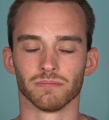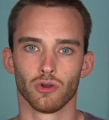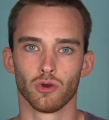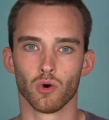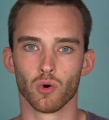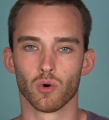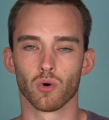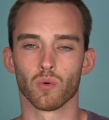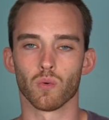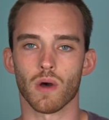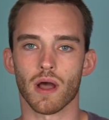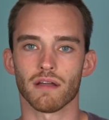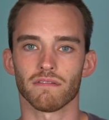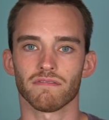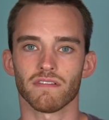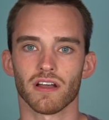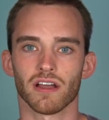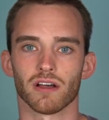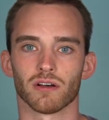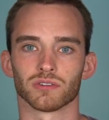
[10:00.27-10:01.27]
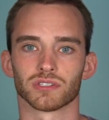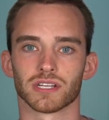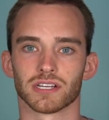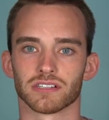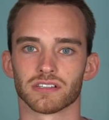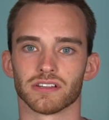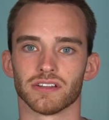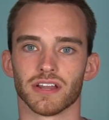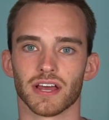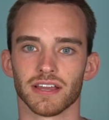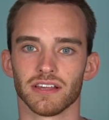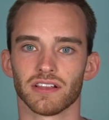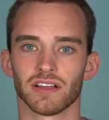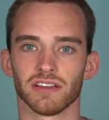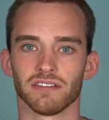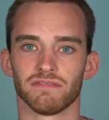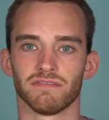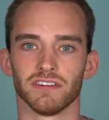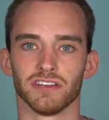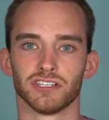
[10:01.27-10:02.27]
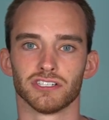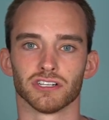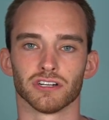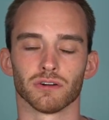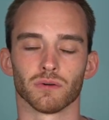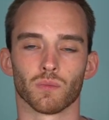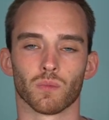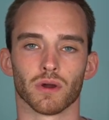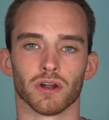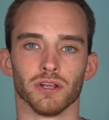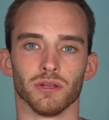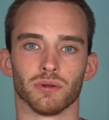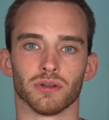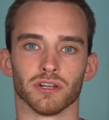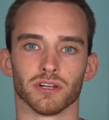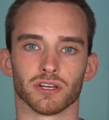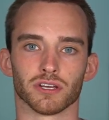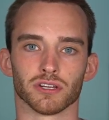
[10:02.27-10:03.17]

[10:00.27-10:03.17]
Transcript: Google Wi-Fi also has a nightlight feature where you can